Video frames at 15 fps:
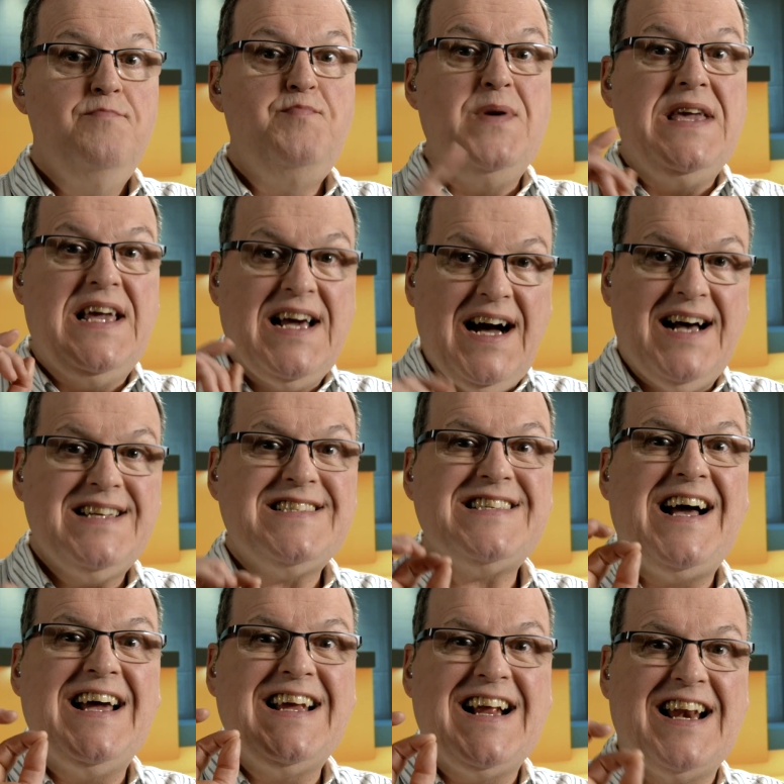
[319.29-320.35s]
Because
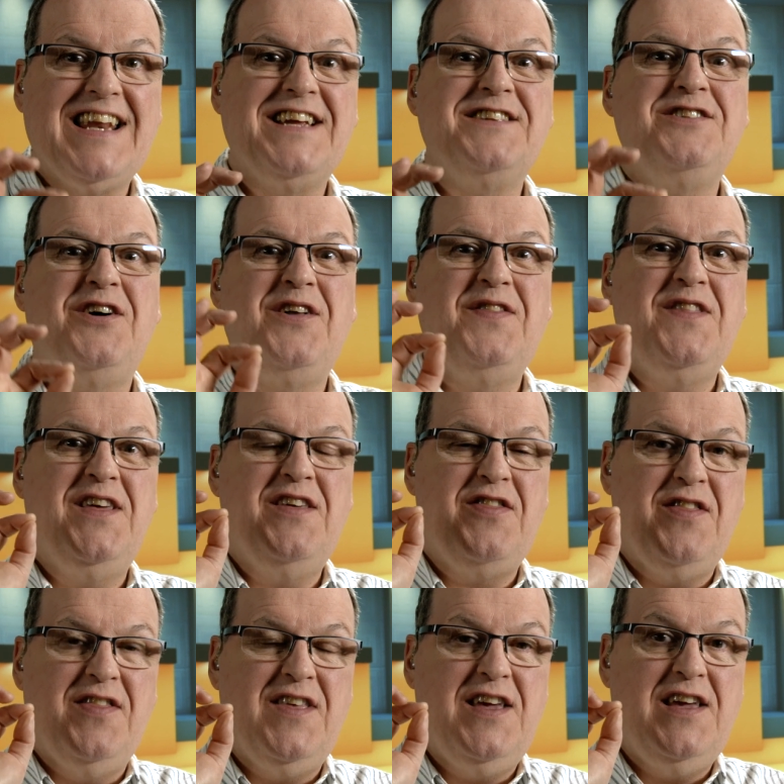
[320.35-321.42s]
I clicked on the,
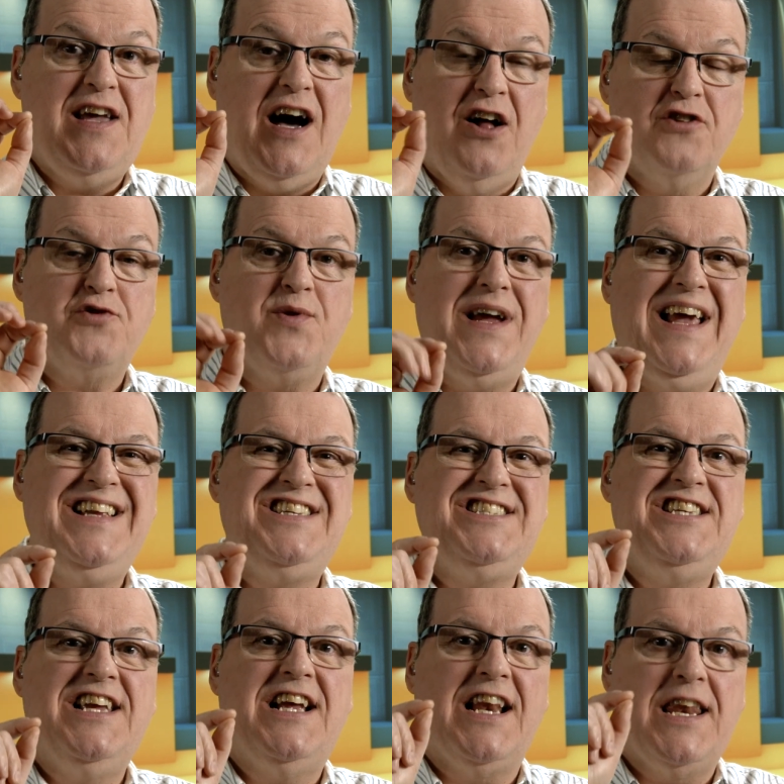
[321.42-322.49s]
the Ultra
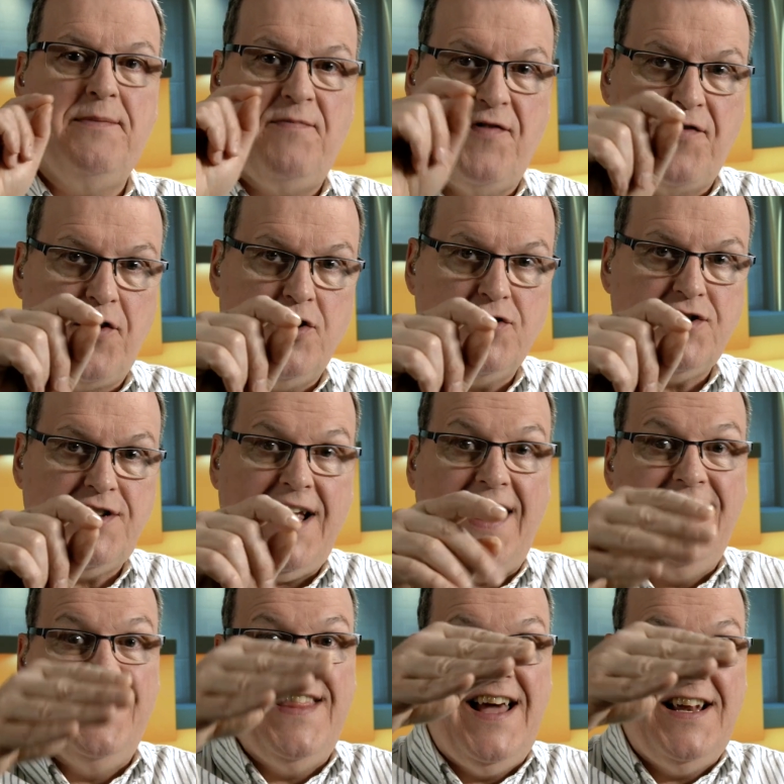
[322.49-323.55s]
HD clip first
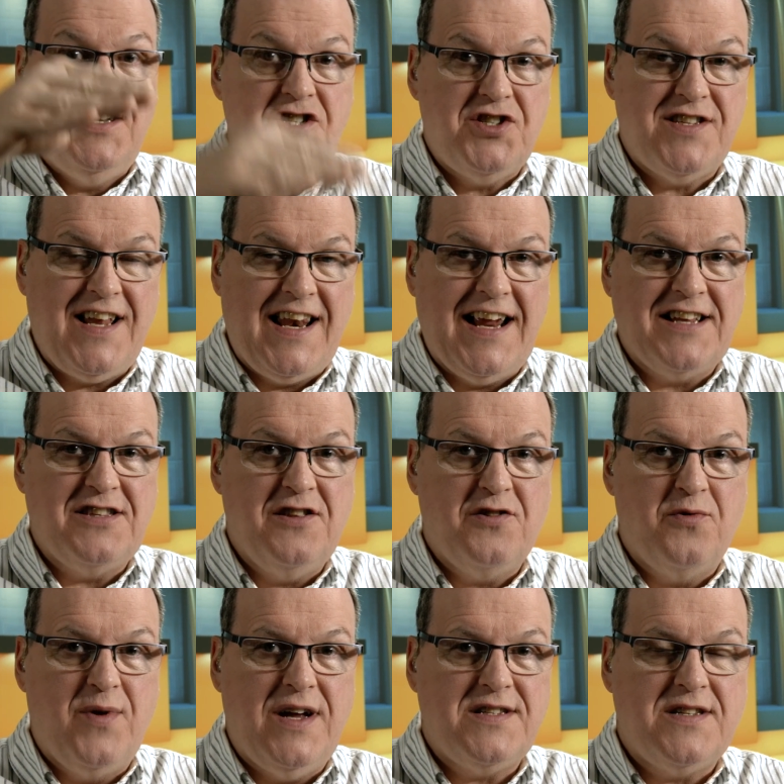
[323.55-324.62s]
and then selected
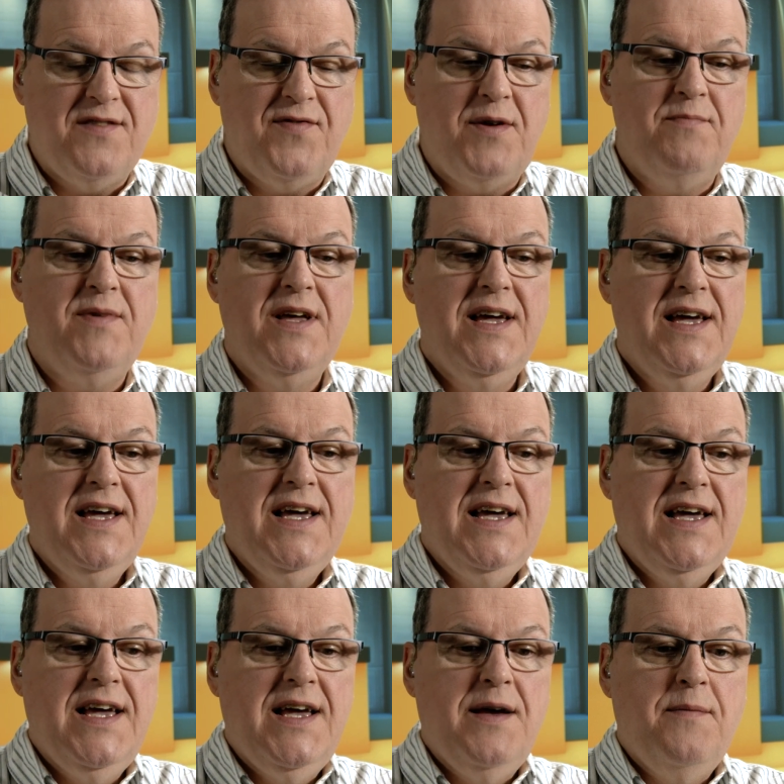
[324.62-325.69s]
the rest of them,
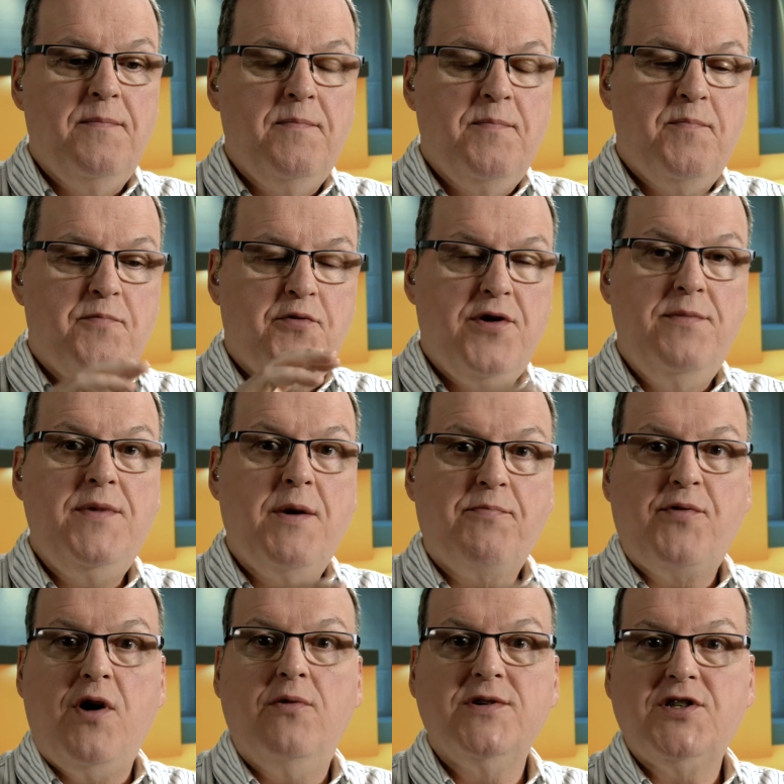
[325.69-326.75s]
Premiere
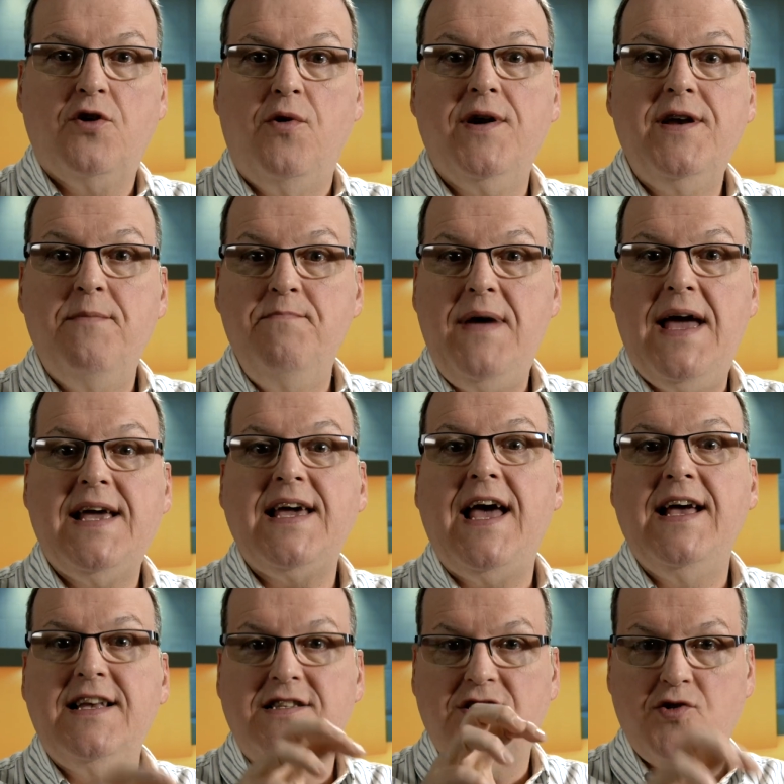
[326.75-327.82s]
Pro is going to make
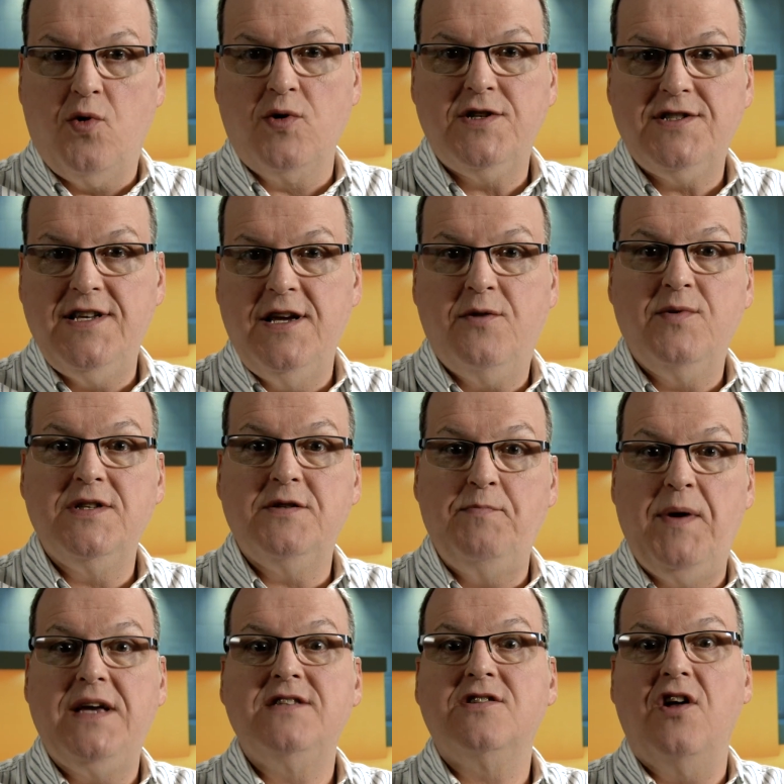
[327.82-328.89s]
a source sequence
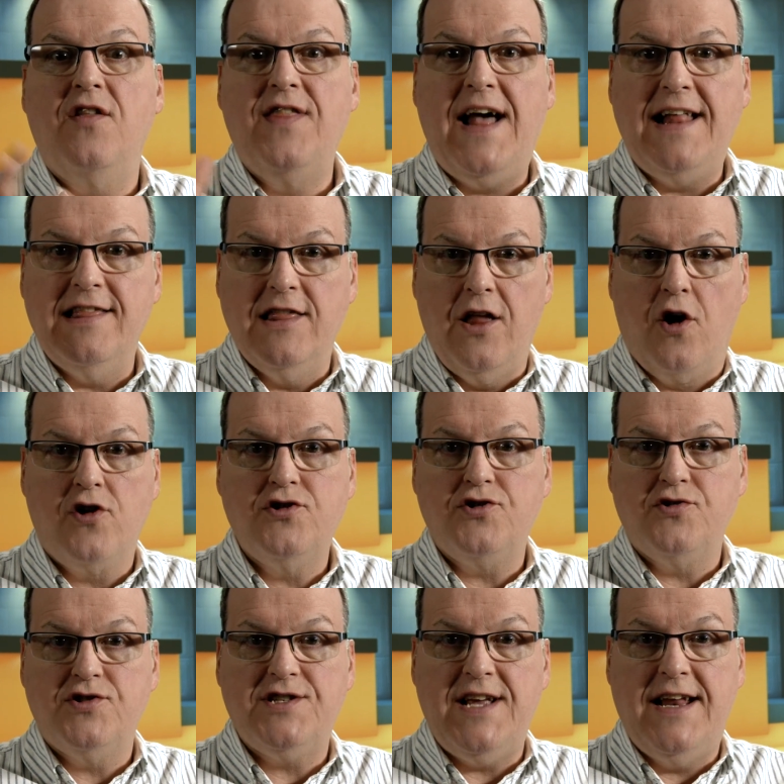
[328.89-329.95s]
based on that
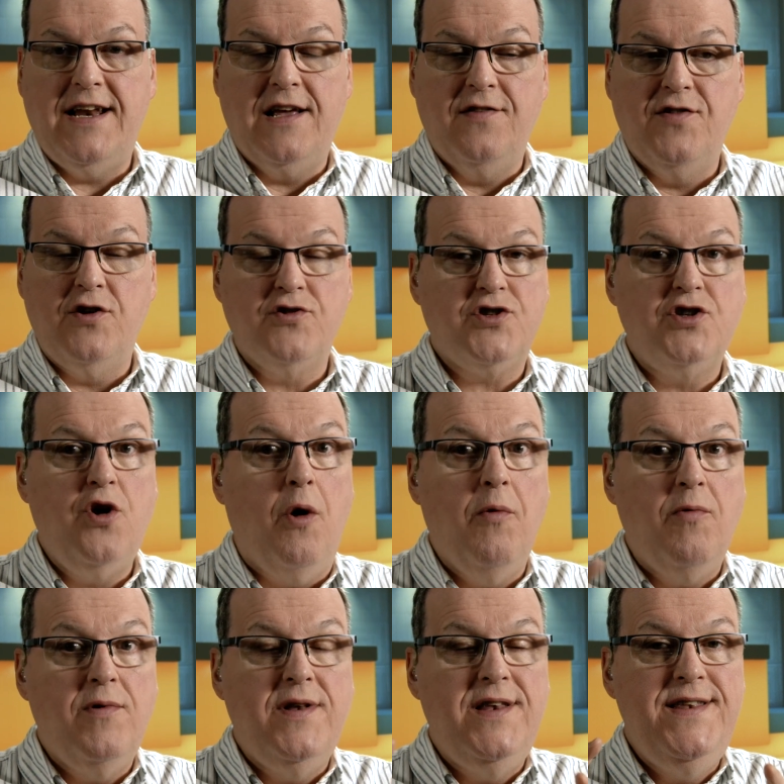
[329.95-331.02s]
larger setting. There's
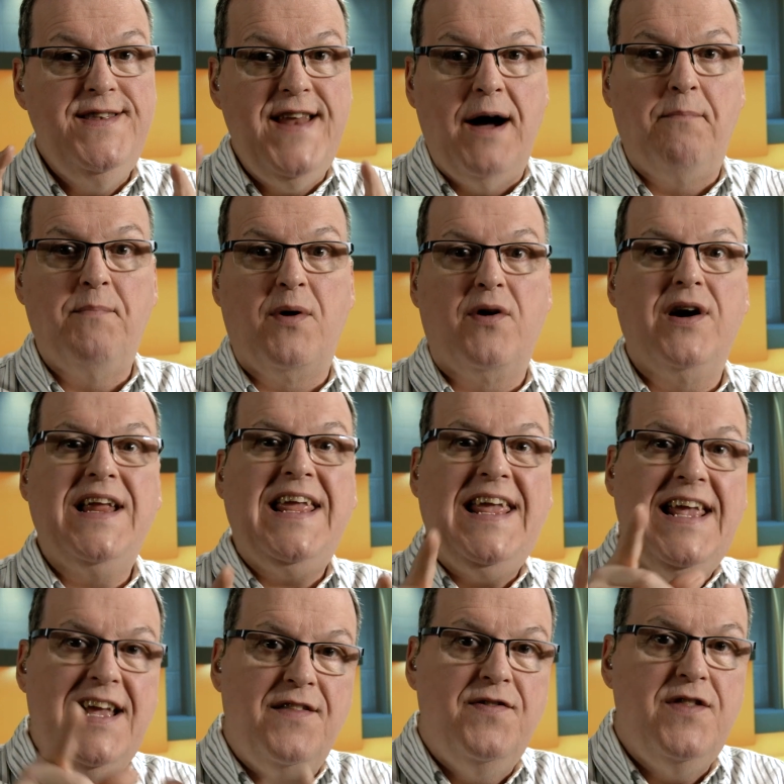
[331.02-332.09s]
no number
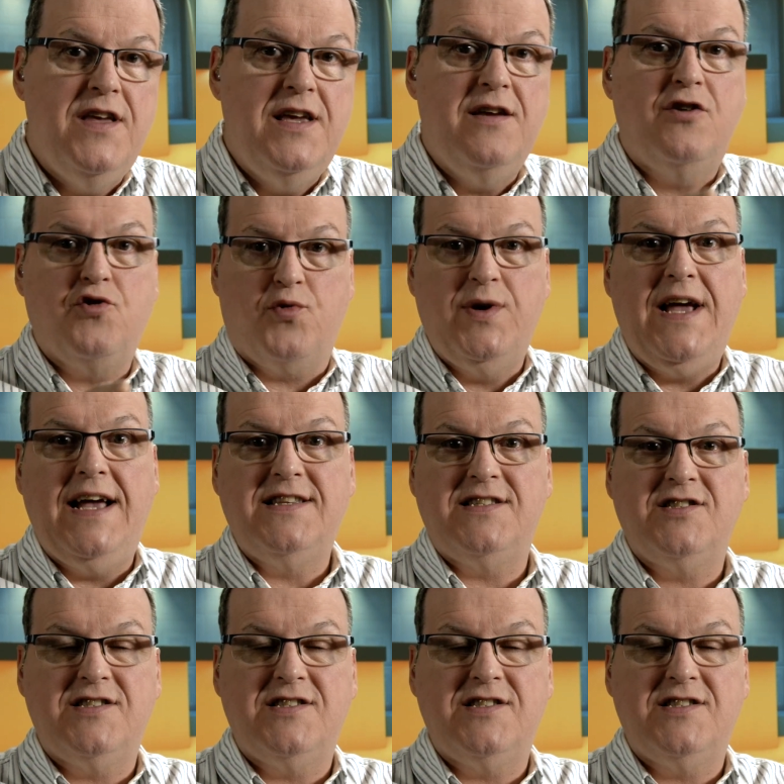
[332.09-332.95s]
in the create